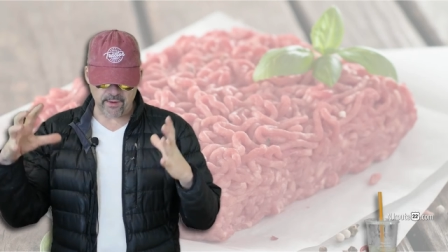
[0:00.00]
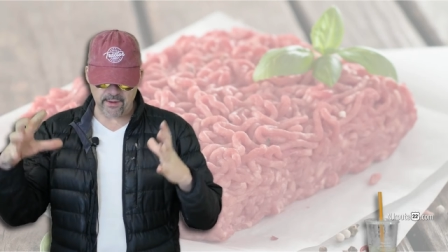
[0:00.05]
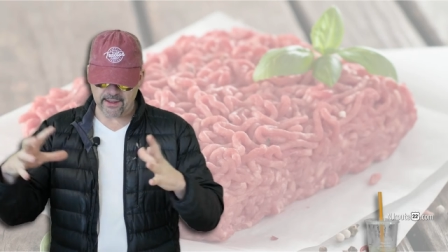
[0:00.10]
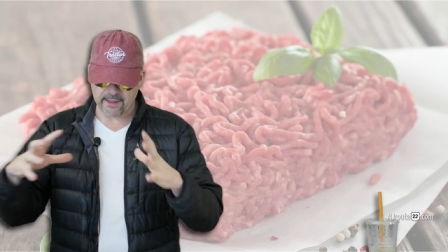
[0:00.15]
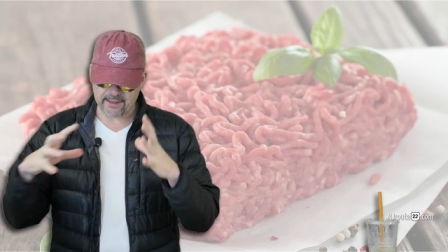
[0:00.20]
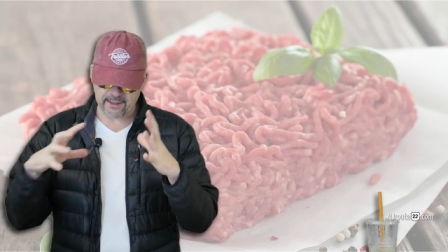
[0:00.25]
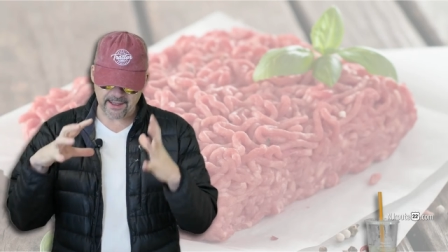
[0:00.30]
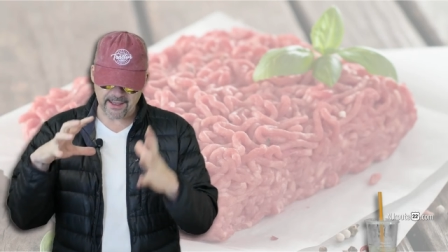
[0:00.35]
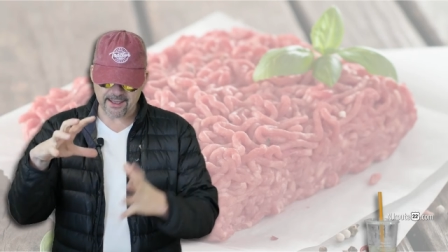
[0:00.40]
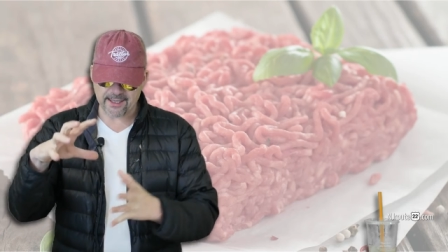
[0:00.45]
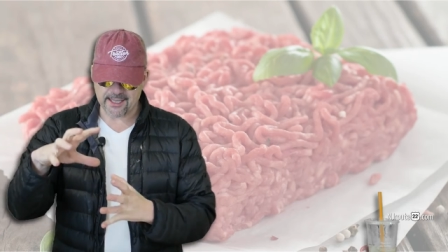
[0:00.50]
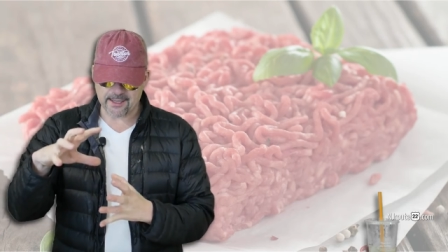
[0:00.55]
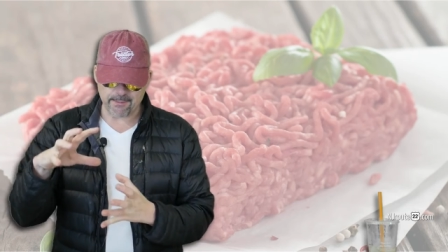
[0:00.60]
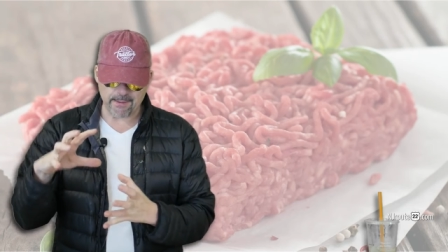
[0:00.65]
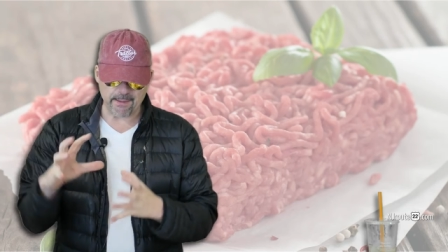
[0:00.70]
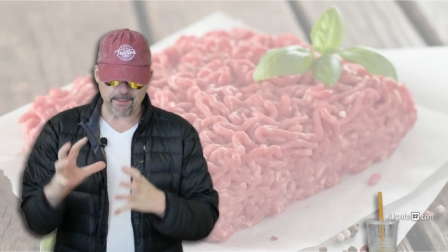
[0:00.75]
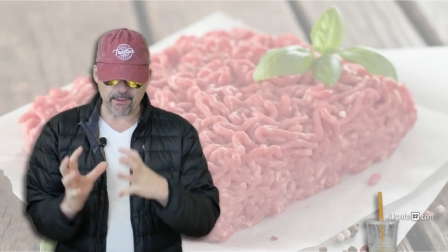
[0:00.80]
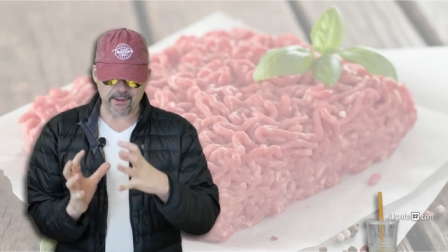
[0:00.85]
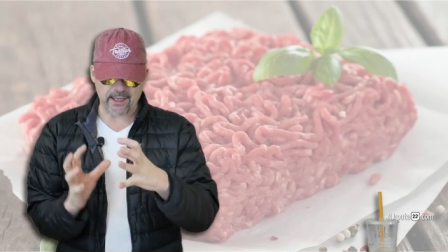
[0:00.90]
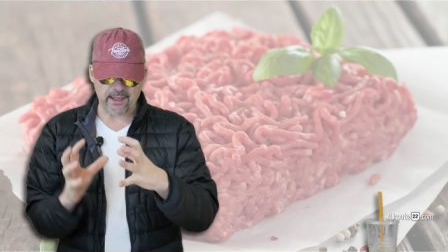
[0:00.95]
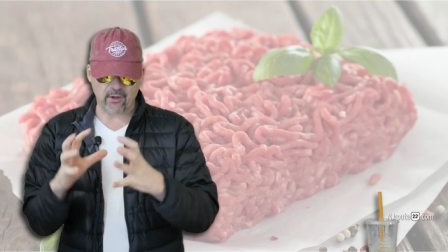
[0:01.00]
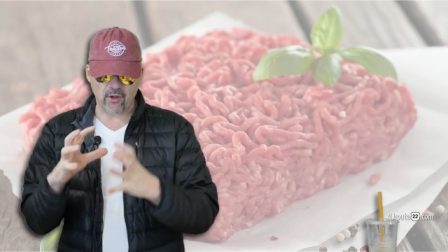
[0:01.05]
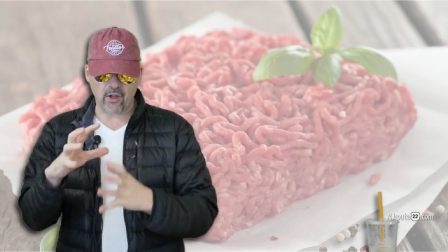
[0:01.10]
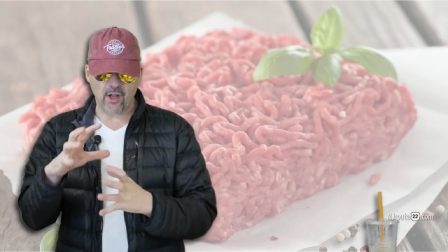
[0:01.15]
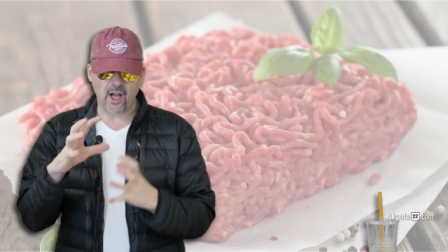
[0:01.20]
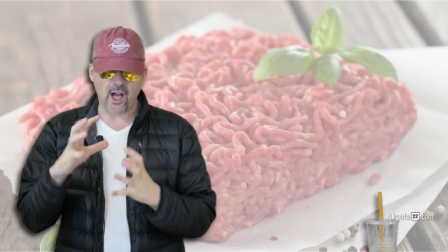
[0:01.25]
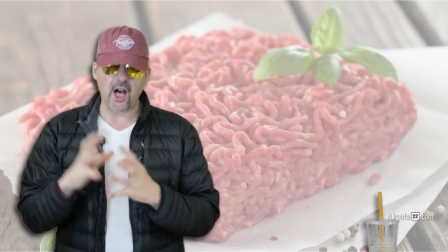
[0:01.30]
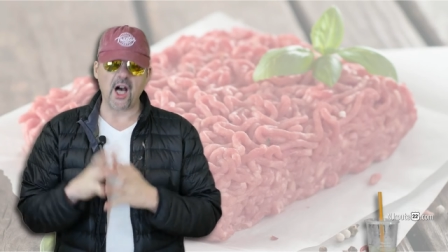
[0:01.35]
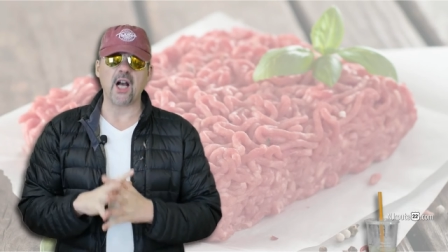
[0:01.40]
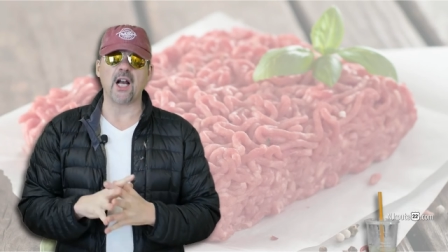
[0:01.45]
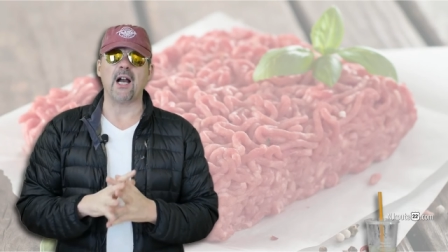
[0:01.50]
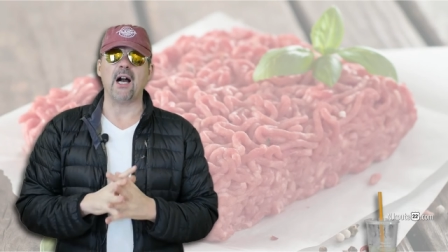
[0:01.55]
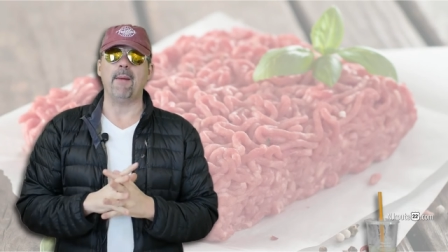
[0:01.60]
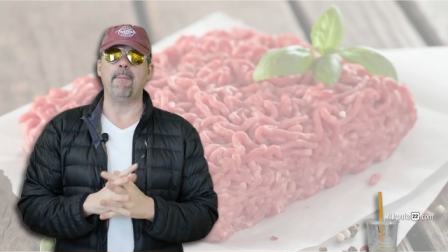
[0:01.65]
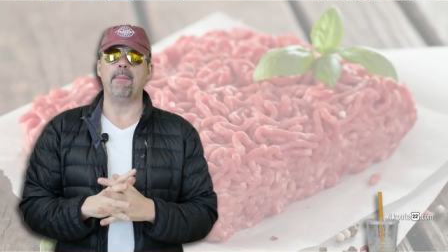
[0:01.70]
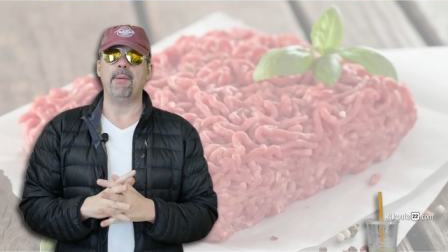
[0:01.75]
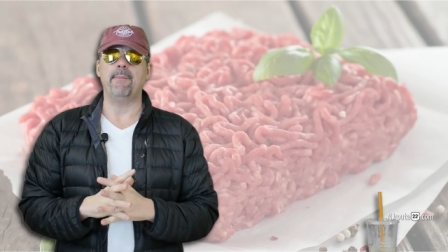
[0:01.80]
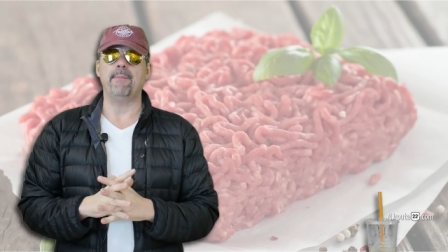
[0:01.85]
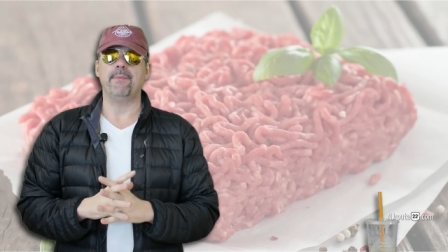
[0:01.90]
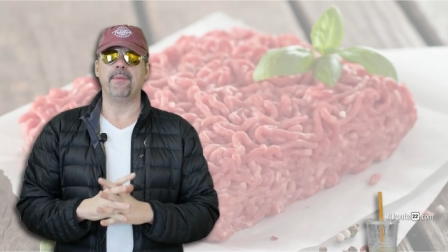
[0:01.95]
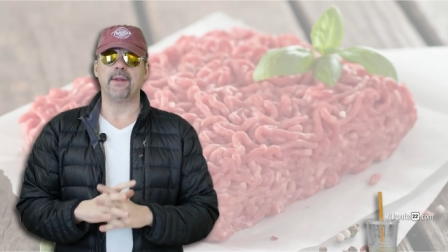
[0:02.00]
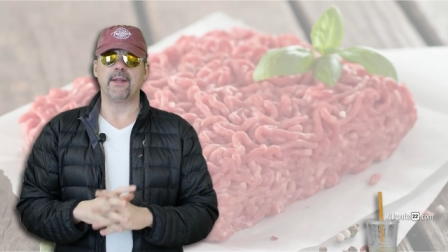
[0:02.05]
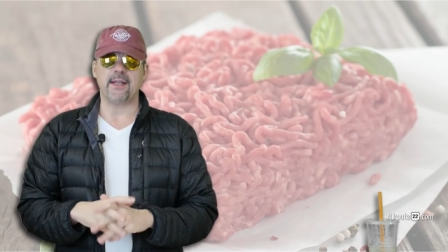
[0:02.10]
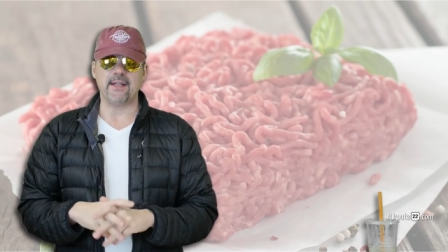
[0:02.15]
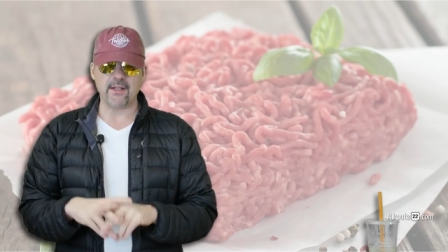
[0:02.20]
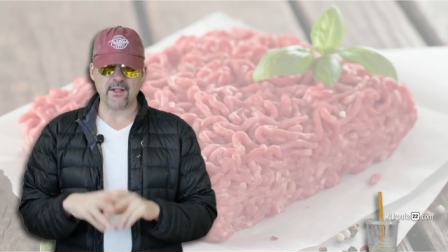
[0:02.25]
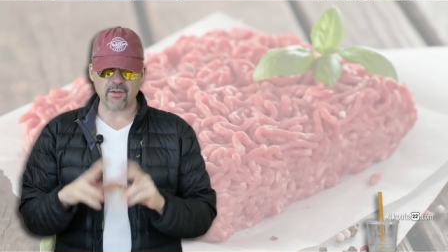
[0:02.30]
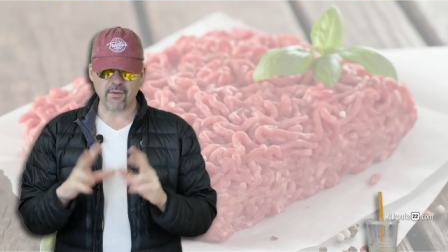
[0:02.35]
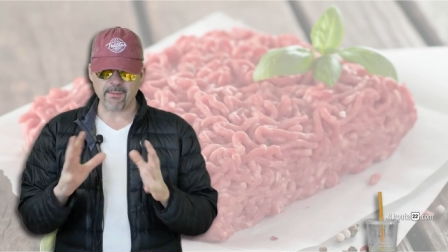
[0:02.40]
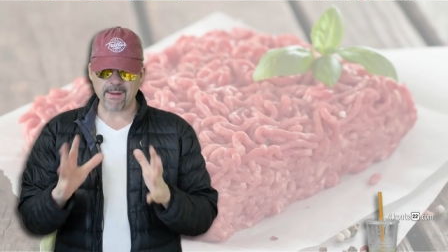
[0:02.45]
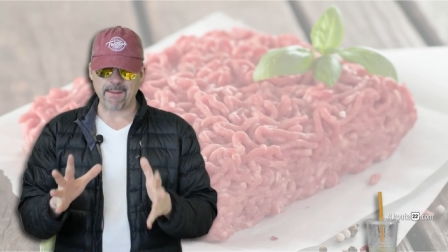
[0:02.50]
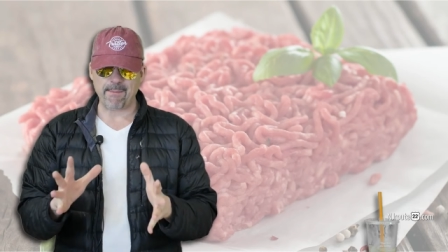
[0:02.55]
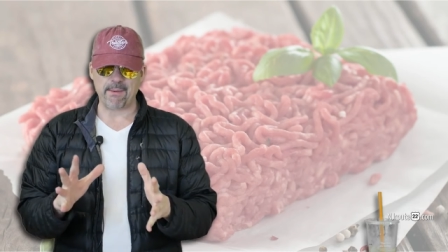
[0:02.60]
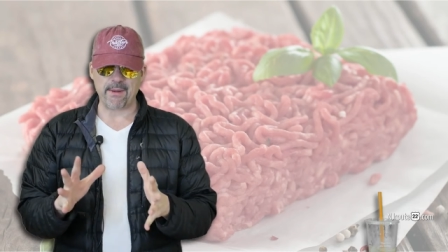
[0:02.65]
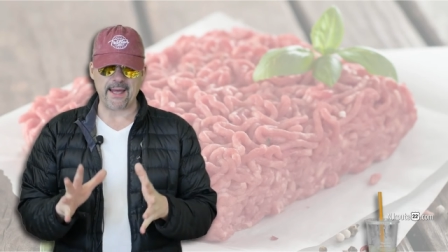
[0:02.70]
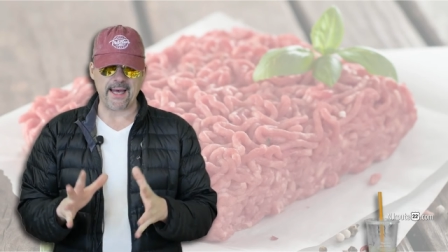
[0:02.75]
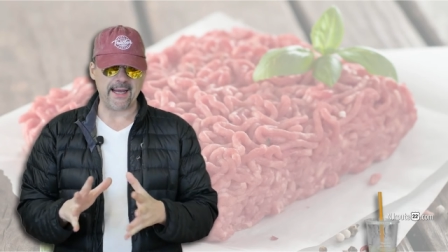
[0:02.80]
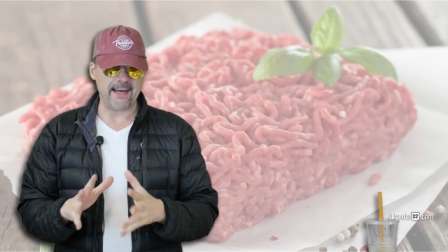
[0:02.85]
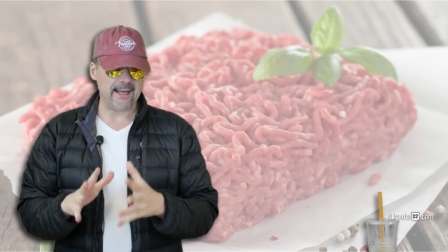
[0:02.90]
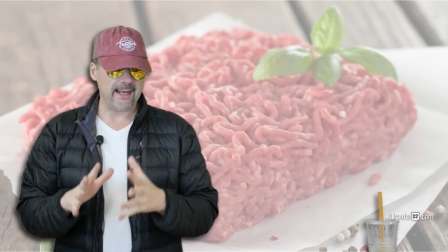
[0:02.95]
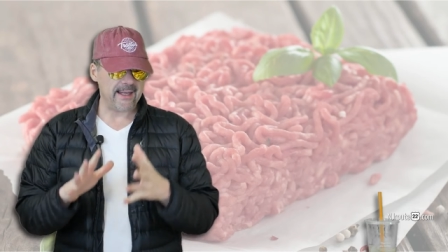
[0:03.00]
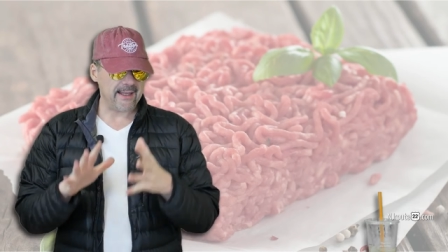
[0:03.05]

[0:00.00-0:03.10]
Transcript: Like a lot of these people get all hung up Okay, just remember that.